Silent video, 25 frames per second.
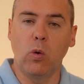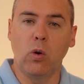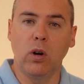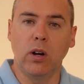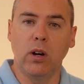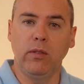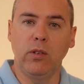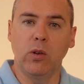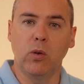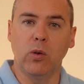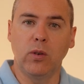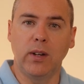all
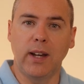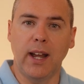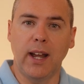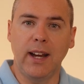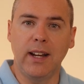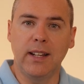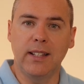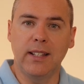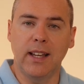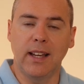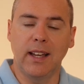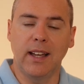of your
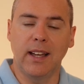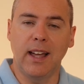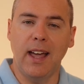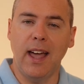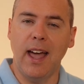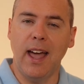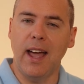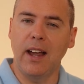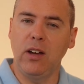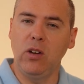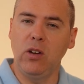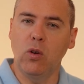data
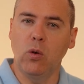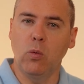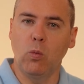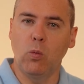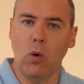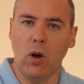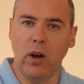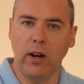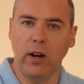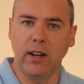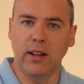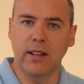and your
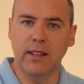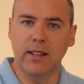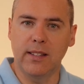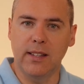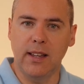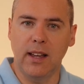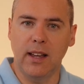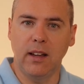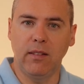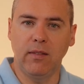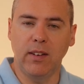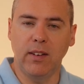wider
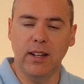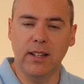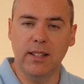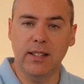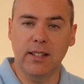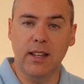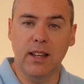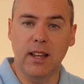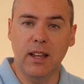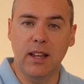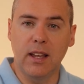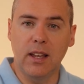
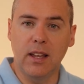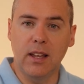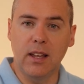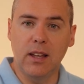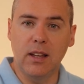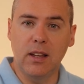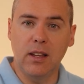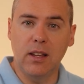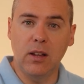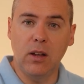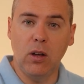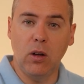service.
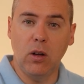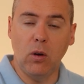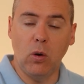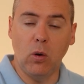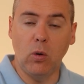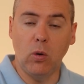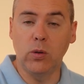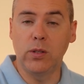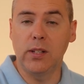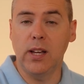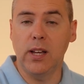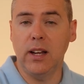
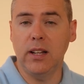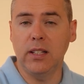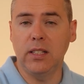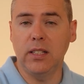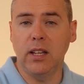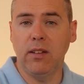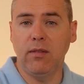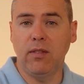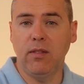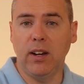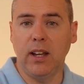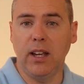
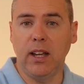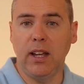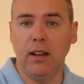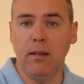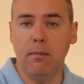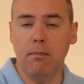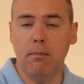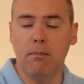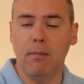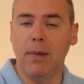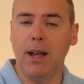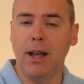
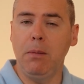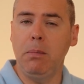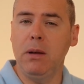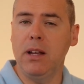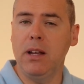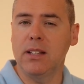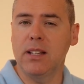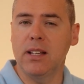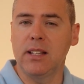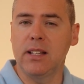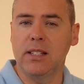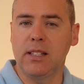Alternatively, maybe
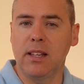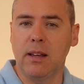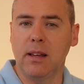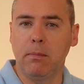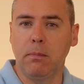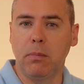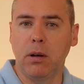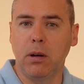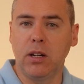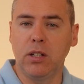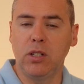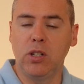it's as
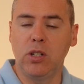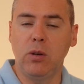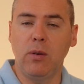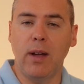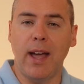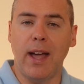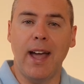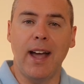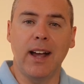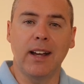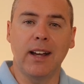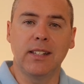simple as you
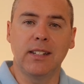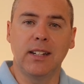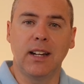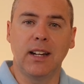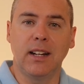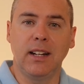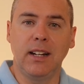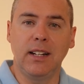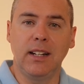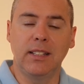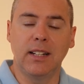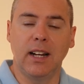
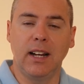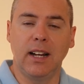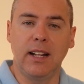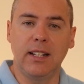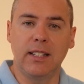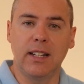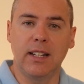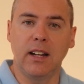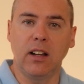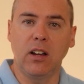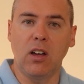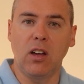accidentally
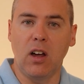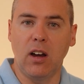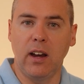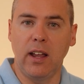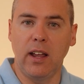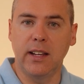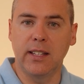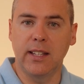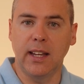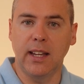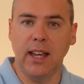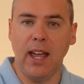deleting a
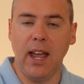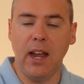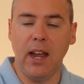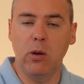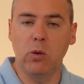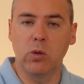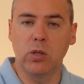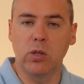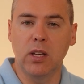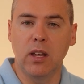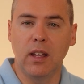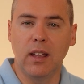colleague's
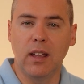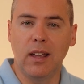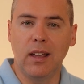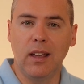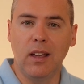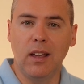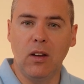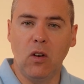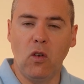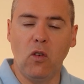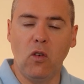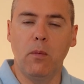account
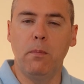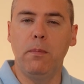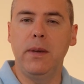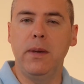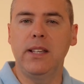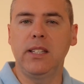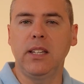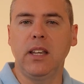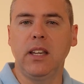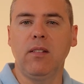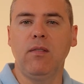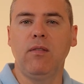or
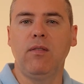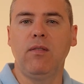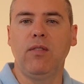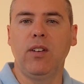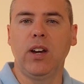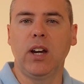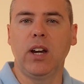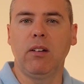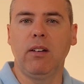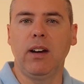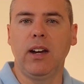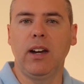
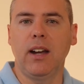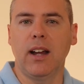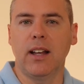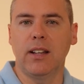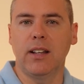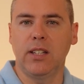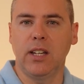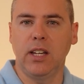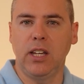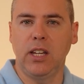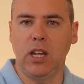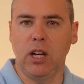misconfiguring a
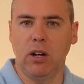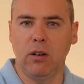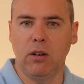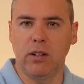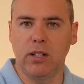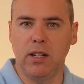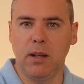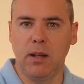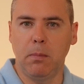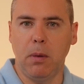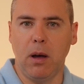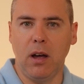
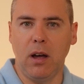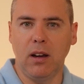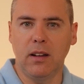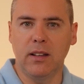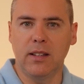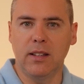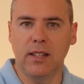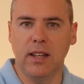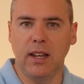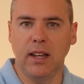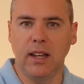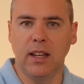security
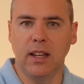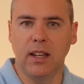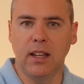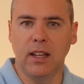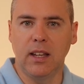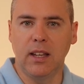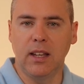policy.